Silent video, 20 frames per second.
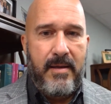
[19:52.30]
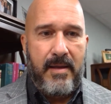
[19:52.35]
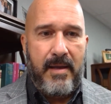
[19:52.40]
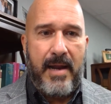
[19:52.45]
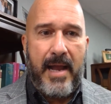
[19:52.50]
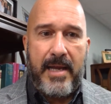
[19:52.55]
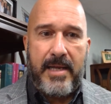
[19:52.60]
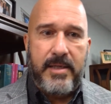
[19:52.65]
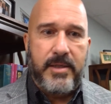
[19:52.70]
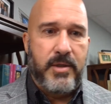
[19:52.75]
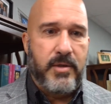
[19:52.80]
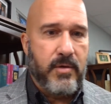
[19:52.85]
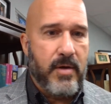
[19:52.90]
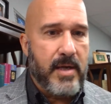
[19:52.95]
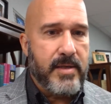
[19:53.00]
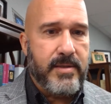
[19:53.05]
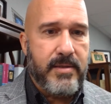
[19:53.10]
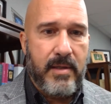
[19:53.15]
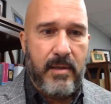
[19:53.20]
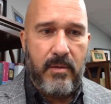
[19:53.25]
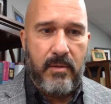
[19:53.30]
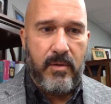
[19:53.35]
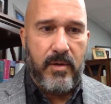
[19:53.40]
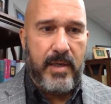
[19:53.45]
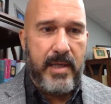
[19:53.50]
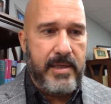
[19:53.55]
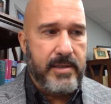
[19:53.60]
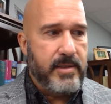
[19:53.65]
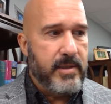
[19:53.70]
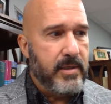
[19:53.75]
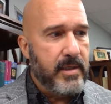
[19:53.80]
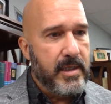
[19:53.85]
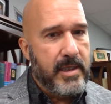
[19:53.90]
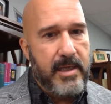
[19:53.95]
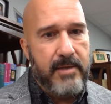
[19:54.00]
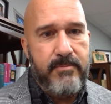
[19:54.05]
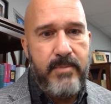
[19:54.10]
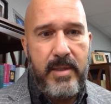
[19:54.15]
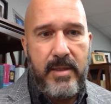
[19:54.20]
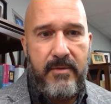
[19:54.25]
and I can trust the Lord. He's going to
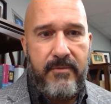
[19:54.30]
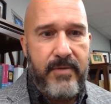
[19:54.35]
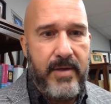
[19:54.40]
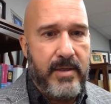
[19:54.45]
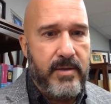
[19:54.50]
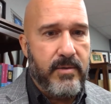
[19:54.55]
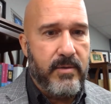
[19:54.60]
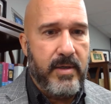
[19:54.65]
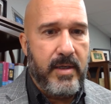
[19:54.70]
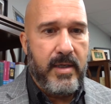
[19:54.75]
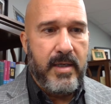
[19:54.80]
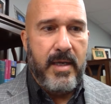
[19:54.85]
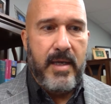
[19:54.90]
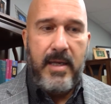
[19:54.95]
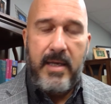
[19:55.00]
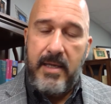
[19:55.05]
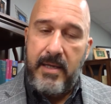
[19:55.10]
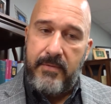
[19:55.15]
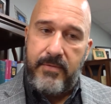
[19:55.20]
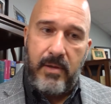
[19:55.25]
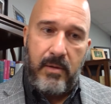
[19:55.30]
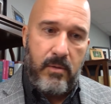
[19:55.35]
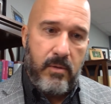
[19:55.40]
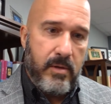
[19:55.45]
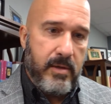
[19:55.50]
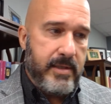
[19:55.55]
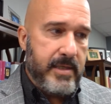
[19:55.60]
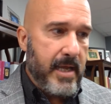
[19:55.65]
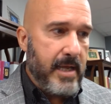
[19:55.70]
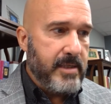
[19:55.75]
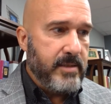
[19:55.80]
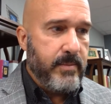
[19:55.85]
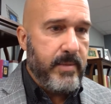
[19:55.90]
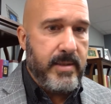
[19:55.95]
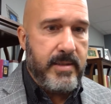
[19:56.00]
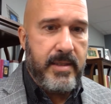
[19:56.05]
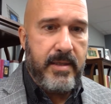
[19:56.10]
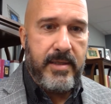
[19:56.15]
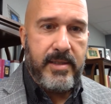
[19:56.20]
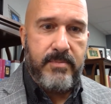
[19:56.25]
give me the victory. If the Lord takes me
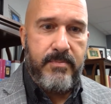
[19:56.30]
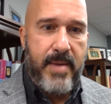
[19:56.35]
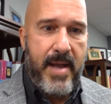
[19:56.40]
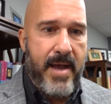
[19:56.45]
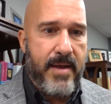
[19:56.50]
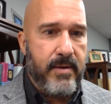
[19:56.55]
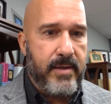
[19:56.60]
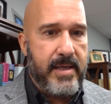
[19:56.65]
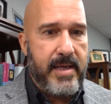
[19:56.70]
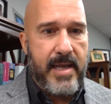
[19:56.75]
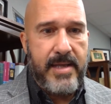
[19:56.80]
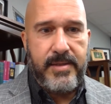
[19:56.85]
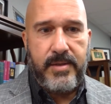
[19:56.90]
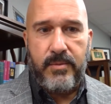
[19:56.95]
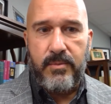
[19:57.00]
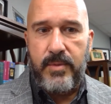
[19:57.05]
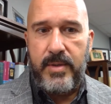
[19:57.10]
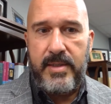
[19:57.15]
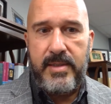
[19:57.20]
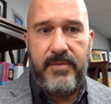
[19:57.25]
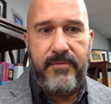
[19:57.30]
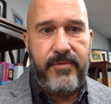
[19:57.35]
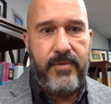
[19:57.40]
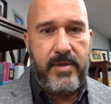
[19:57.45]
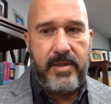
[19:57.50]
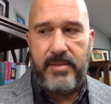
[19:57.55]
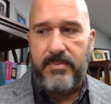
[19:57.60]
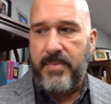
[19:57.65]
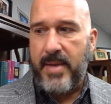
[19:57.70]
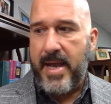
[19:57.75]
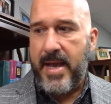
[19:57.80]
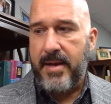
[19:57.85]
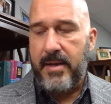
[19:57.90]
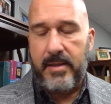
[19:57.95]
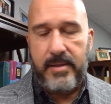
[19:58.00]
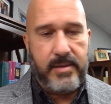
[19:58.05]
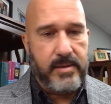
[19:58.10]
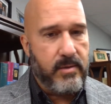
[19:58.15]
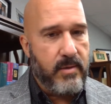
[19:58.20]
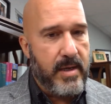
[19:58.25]
into this battle, He has a reason for this
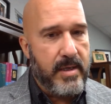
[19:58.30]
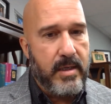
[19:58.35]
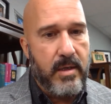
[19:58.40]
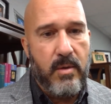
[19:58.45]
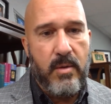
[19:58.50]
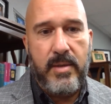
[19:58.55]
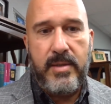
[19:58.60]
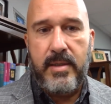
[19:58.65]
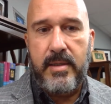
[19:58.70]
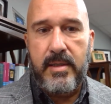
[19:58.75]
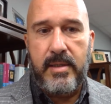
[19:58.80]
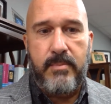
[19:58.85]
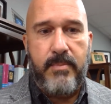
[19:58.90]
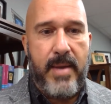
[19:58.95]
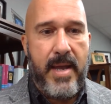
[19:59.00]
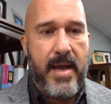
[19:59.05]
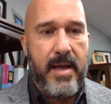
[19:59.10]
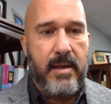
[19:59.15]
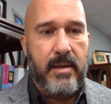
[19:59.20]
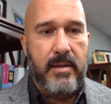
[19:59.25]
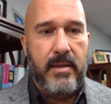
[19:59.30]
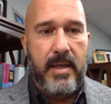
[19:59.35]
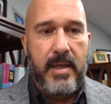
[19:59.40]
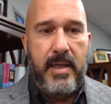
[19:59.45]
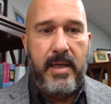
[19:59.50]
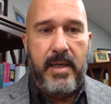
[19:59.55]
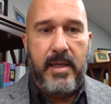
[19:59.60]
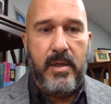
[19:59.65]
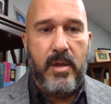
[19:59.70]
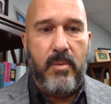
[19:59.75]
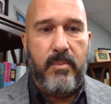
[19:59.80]
battle. And so I go into this battle in